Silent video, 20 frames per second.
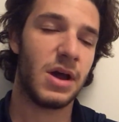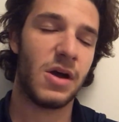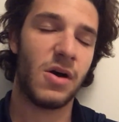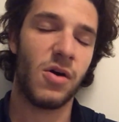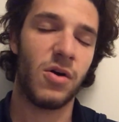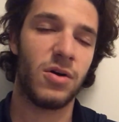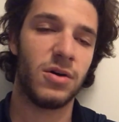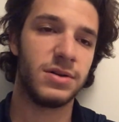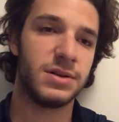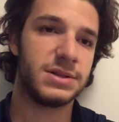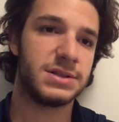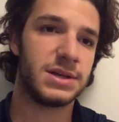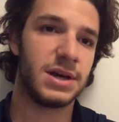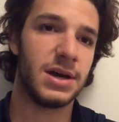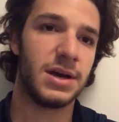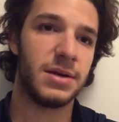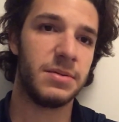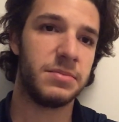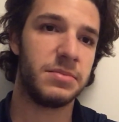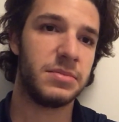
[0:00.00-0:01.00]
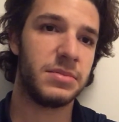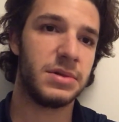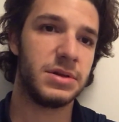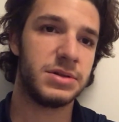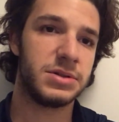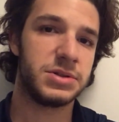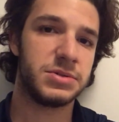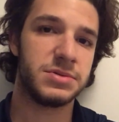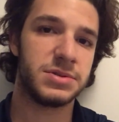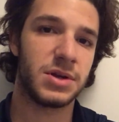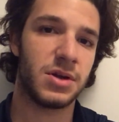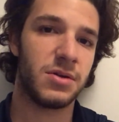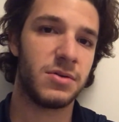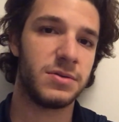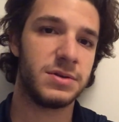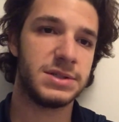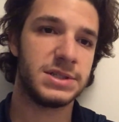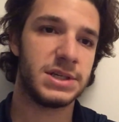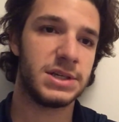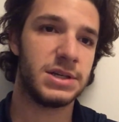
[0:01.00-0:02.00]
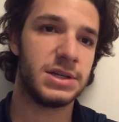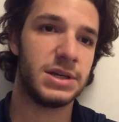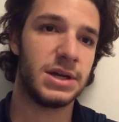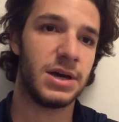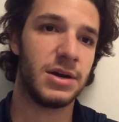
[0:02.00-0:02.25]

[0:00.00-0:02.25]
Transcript: all the time. She was always in and